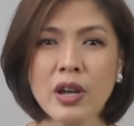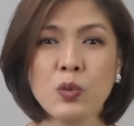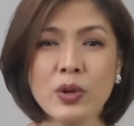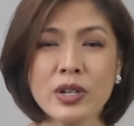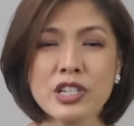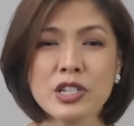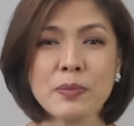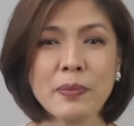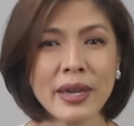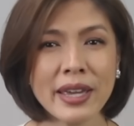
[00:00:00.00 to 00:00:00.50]

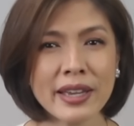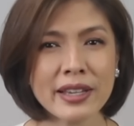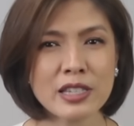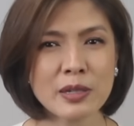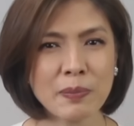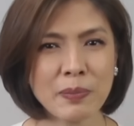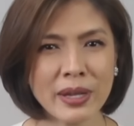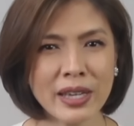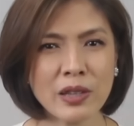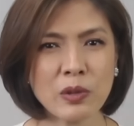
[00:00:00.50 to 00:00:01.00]
which may
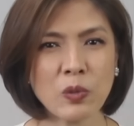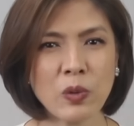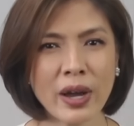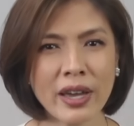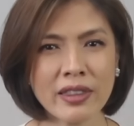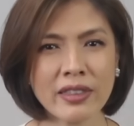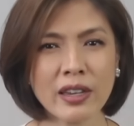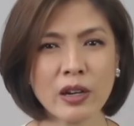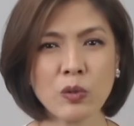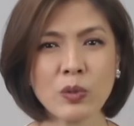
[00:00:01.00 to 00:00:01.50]
explain
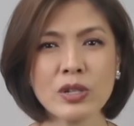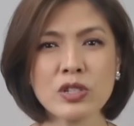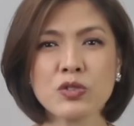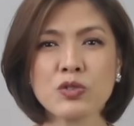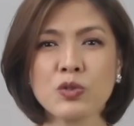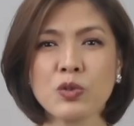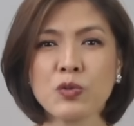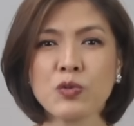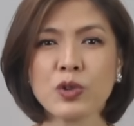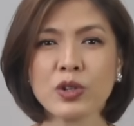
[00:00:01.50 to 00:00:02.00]
why there was
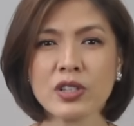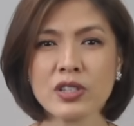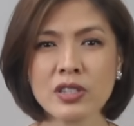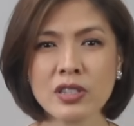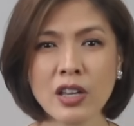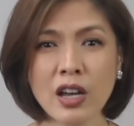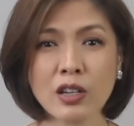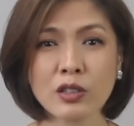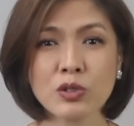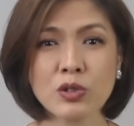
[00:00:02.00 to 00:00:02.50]
room for the
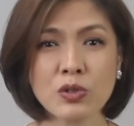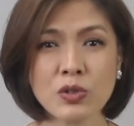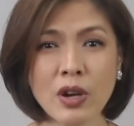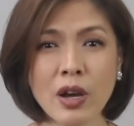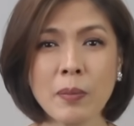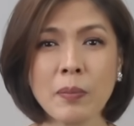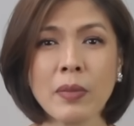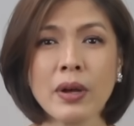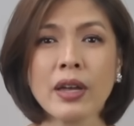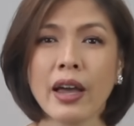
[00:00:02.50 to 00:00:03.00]
stock to
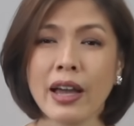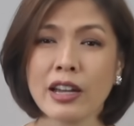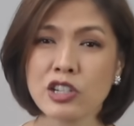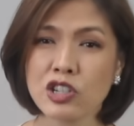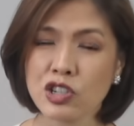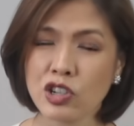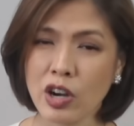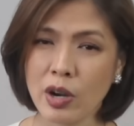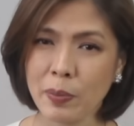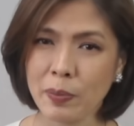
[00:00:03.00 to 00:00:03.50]
drop as
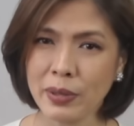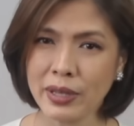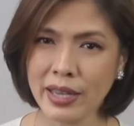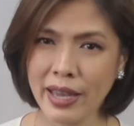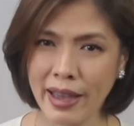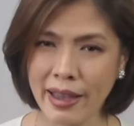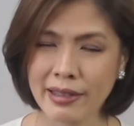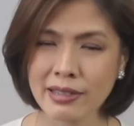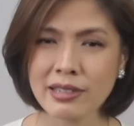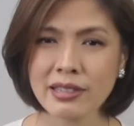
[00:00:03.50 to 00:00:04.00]
sharply
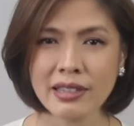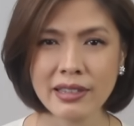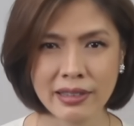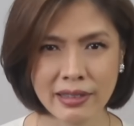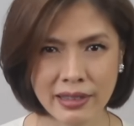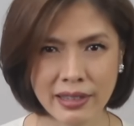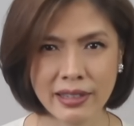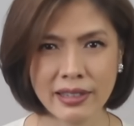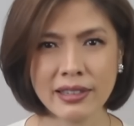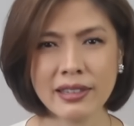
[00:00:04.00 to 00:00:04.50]
as it
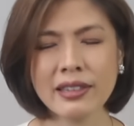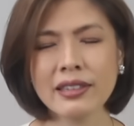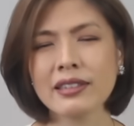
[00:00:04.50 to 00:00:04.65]
did.